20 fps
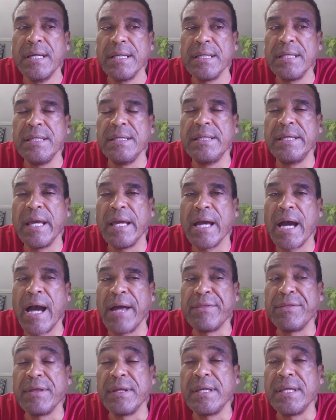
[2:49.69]
he I
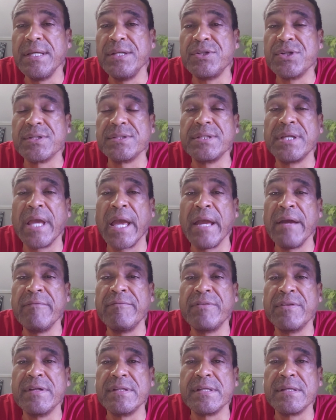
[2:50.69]
think he just
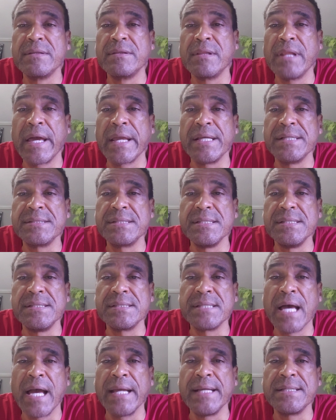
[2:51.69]
gave the legacy
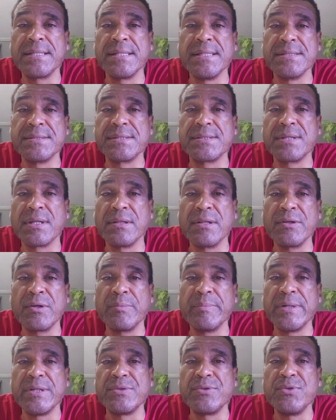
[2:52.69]
scientists a little
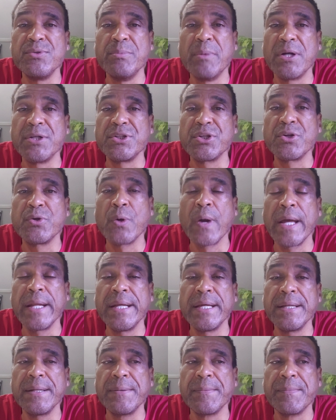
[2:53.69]
bit too much
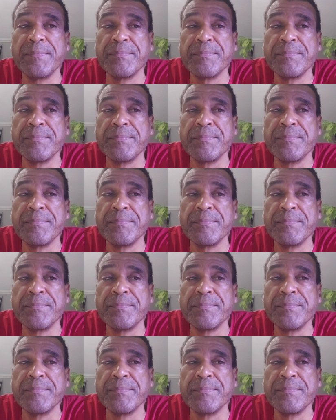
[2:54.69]
credit